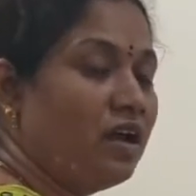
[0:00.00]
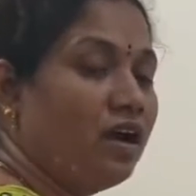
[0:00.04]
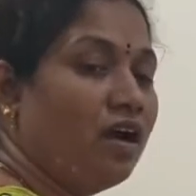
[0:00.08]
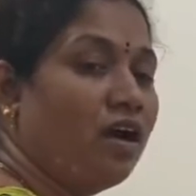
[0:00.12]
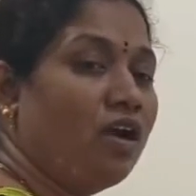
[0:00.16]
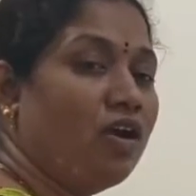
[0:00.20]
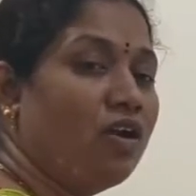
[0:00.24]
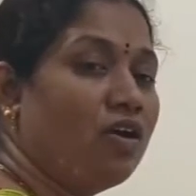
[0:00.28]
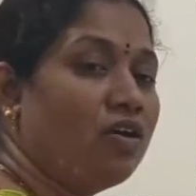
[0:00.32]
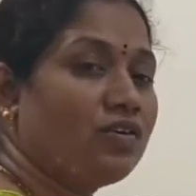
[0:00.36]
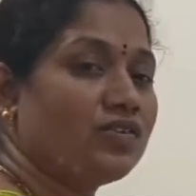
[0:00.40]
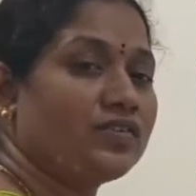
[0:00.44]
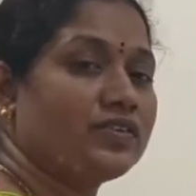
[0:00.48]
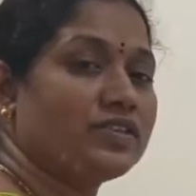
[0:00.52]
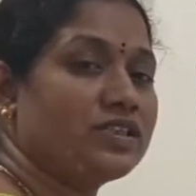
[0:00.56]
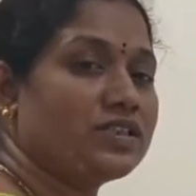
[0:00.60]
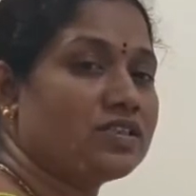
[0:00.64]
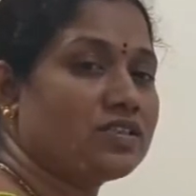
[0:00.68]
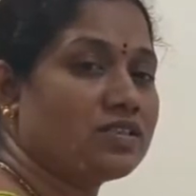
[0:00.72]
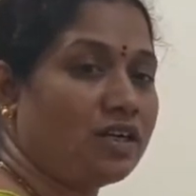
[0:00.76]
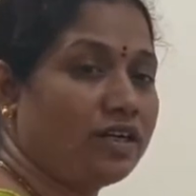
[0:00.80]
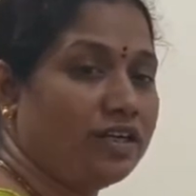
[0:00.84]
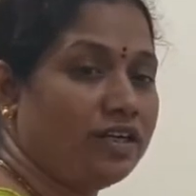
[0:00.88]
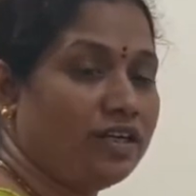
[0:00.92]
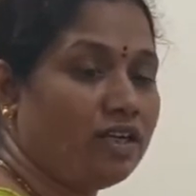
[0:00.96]
Along with
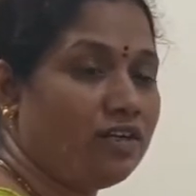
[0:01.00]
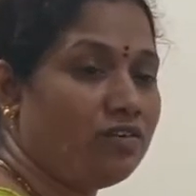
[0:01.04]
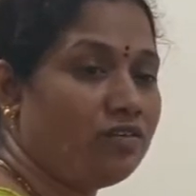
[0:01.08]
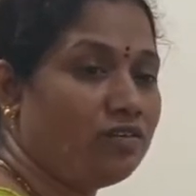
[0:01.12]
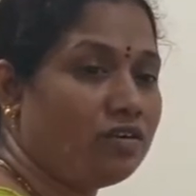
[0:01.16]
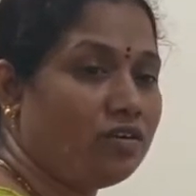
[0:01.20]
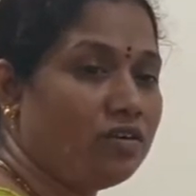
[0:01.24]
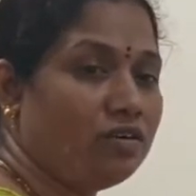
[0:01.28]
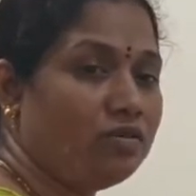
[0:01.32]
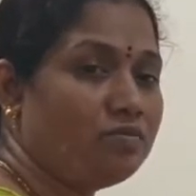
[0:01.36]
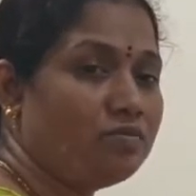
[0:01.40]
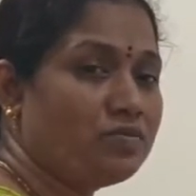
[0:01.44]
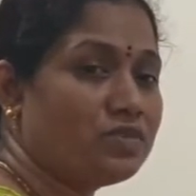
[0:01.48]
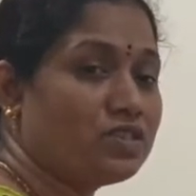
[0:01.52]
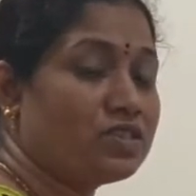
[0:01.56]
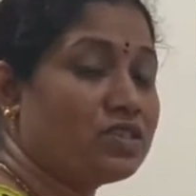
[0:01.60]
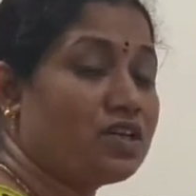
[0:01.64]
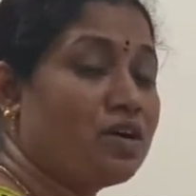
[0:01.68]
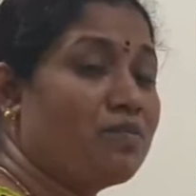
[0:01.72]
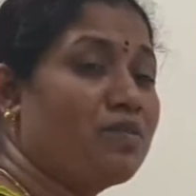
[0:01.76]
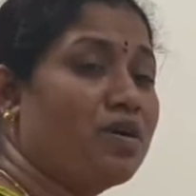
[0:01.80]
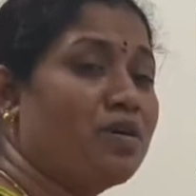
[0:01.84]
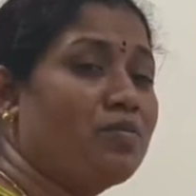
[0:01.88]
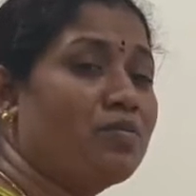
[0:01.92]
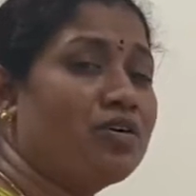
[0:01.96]
tidal volume,
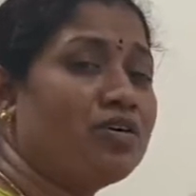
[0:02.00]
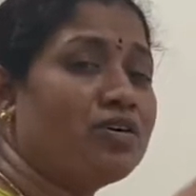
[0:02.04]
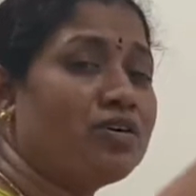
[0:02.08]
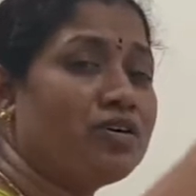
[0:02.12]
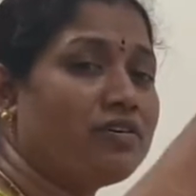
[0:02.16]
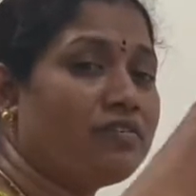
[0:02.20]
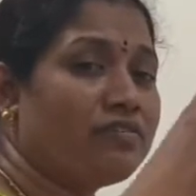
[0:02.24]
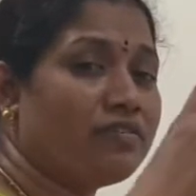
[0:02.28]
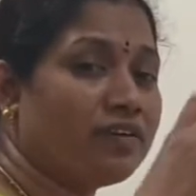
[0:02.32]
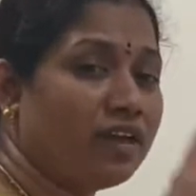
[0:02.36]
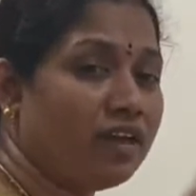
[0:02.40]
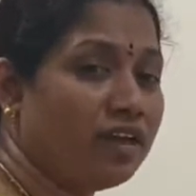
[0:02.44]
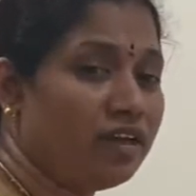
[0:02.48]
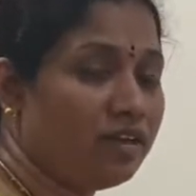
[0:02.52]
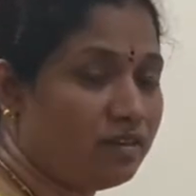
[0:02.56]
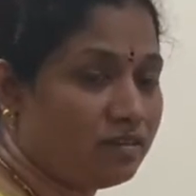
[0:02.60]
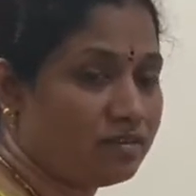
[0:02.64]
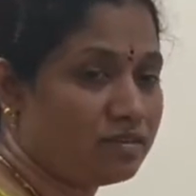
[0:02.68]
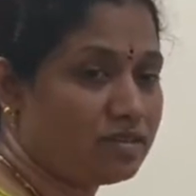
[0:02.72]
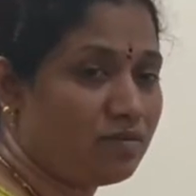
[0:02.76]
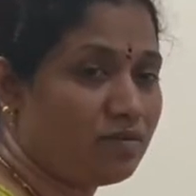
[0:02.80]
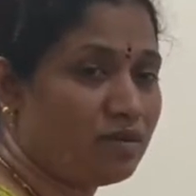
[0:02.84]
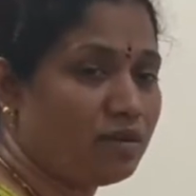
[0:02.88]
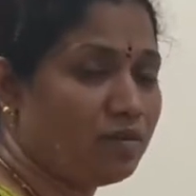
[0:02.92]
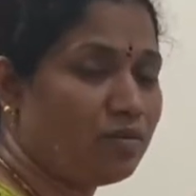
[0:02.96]
some amount of air
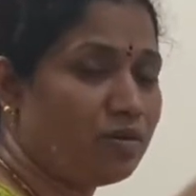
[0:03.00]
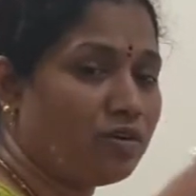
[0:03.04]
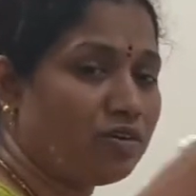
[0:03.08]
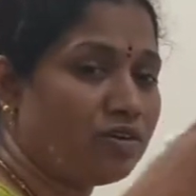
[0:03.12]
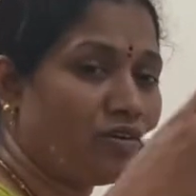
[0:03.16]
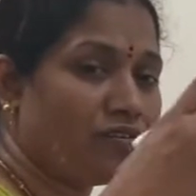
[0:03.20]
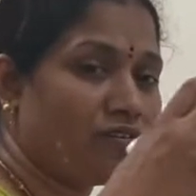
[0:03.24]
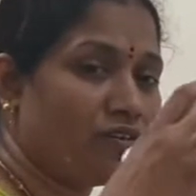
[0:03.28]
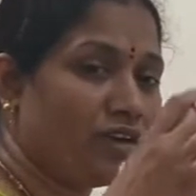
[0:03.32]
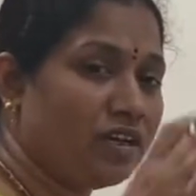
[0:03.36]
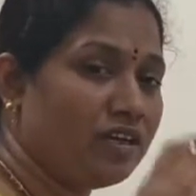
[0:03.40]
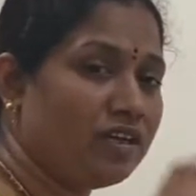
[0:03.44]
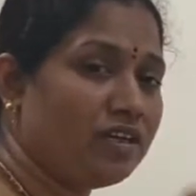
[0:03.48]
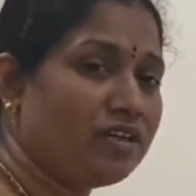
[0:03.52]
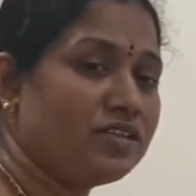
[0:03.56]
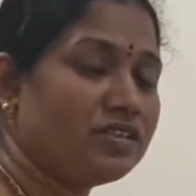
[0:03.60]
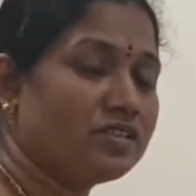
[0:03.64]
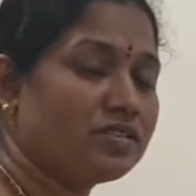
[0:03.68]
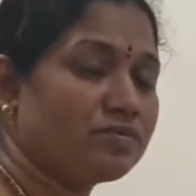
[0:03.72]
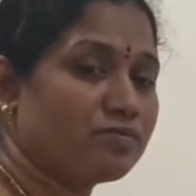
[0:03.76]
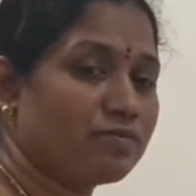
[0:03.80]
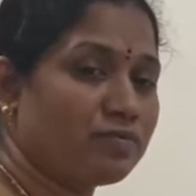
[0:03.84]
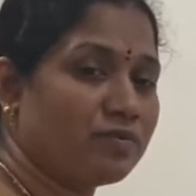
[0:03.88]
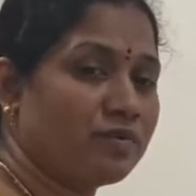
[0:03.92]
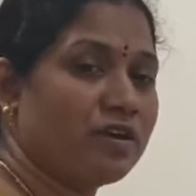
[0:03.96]

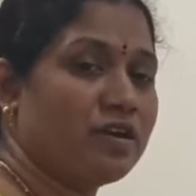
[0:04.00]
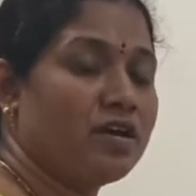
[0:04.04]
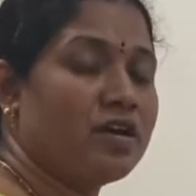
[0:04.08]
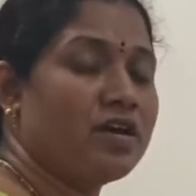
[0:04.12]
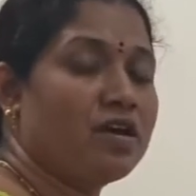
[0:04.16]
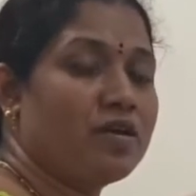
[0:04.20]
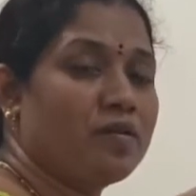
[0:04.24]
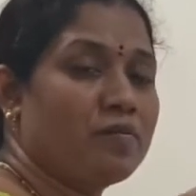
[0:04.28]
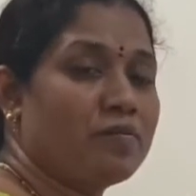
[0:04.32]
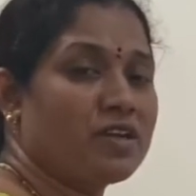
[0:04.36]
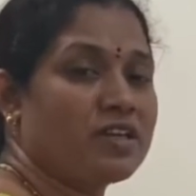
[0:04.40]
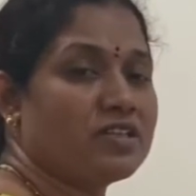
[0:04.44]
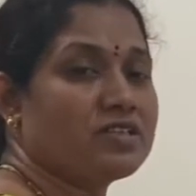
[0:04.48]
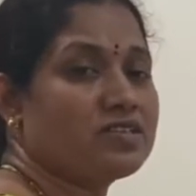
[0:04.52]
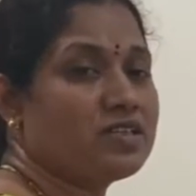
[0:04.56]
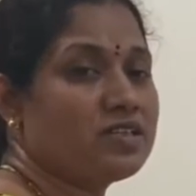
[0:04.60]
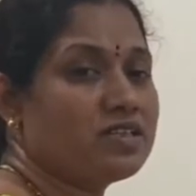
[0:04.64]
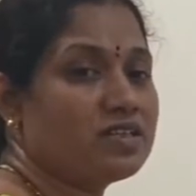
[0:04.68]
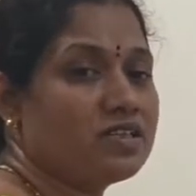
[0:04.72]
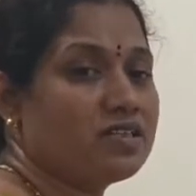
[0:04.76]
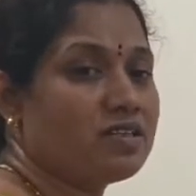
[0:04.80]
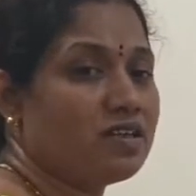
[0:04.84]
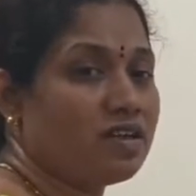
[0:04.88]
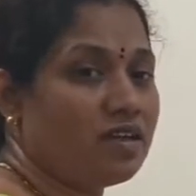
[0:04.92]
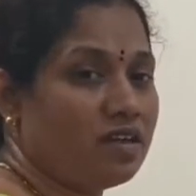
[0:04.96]
is present
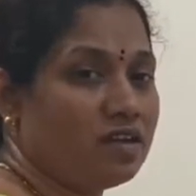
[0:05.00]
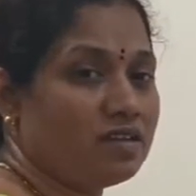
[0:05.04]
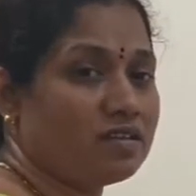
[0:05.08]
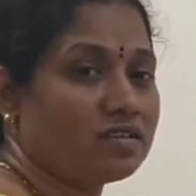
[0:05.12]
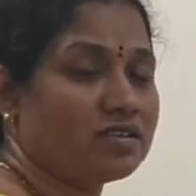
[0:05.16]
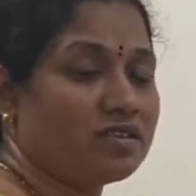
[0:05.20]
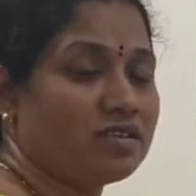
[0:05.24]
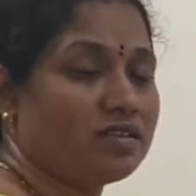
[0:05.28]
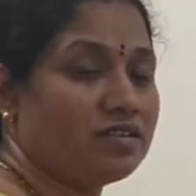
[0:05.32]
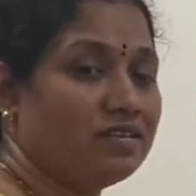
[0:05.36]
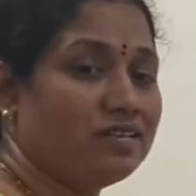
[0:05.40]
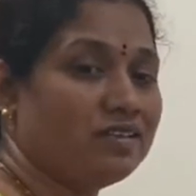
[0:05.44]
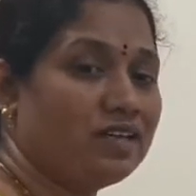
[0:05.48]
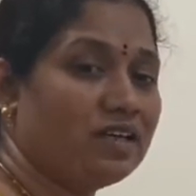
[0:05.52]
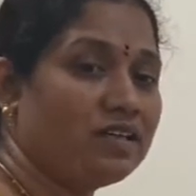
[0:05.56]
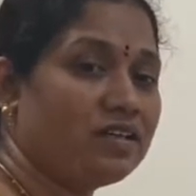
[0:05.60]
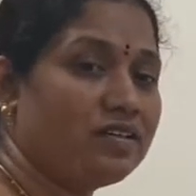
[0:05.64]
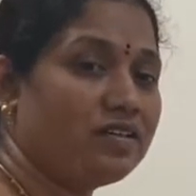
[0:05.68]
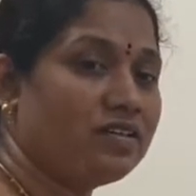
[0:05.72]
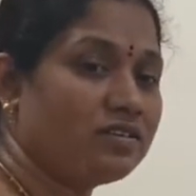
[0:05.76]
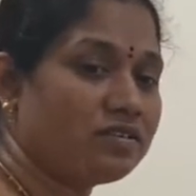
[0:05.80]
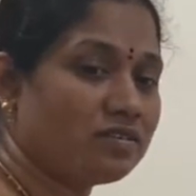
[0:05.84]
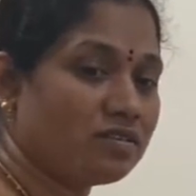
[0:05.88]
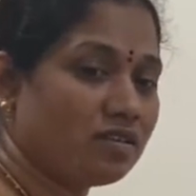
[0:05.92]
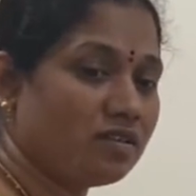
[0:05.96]
in the lungs. That
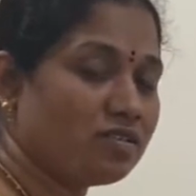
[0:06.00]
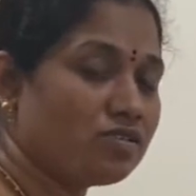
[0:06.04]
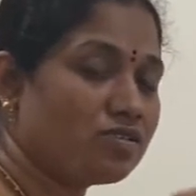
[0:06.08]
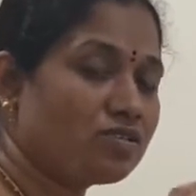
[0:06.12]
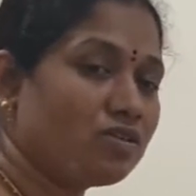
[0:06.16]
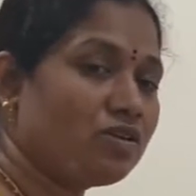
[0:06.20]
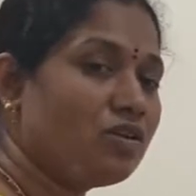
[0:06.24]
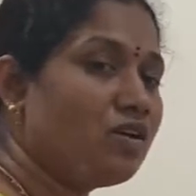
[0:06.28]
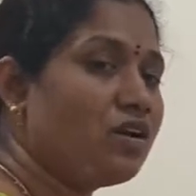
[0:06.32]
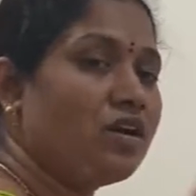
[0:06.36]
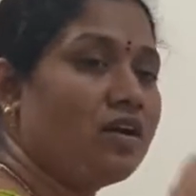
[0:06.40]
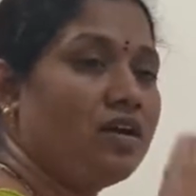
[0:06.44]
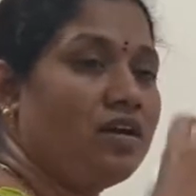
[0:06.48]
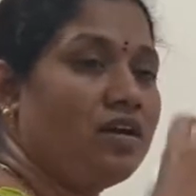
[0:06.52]
is also